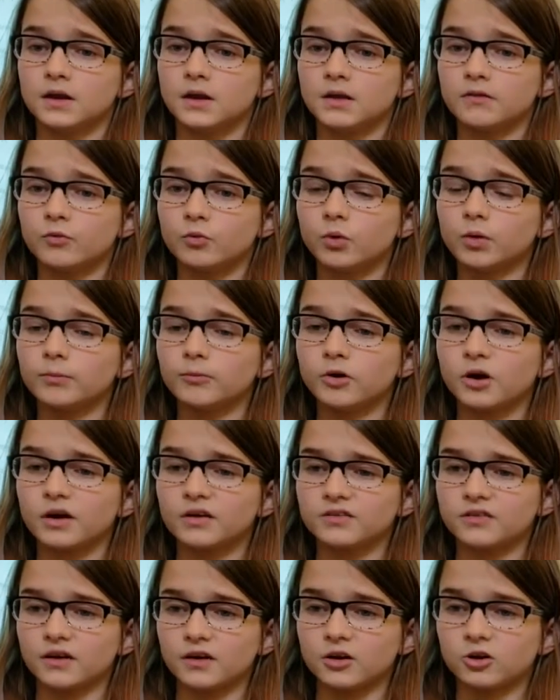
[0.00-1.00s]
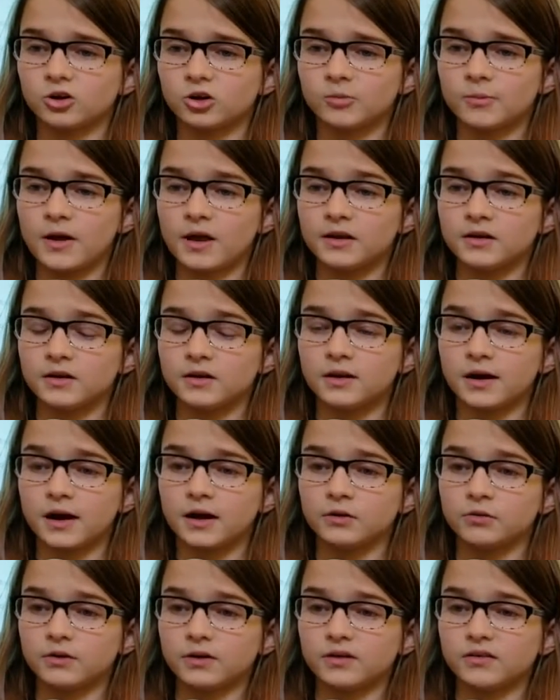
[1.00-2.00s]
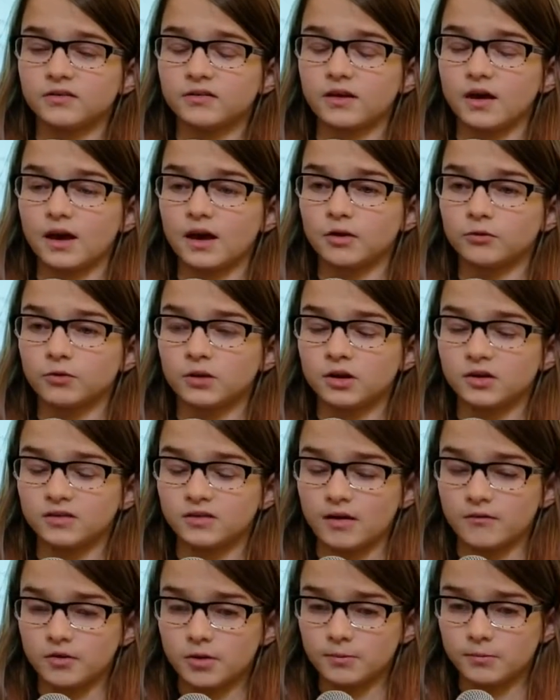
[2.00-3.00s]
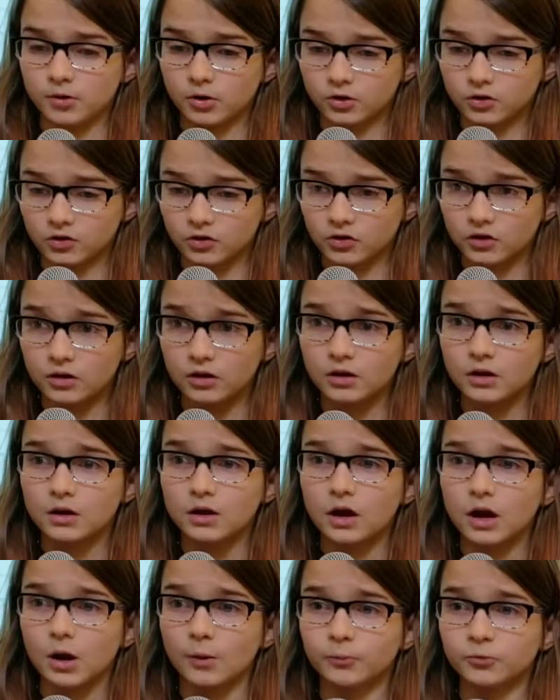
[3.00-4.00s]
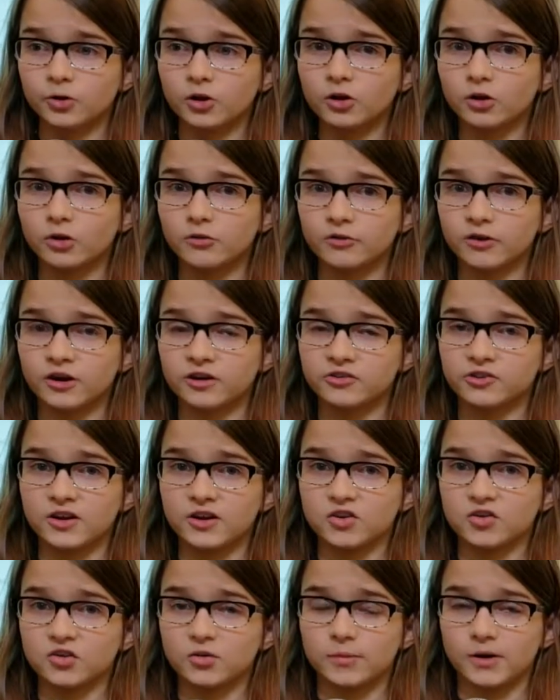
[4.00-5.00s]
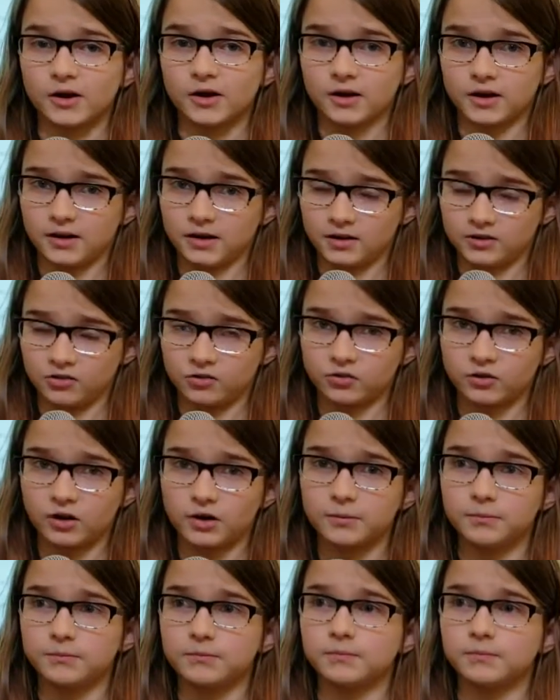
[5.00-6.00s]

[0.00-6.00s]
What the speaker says: Even when Barack's second term ended, I've written seven books, helped all over, and changed American history.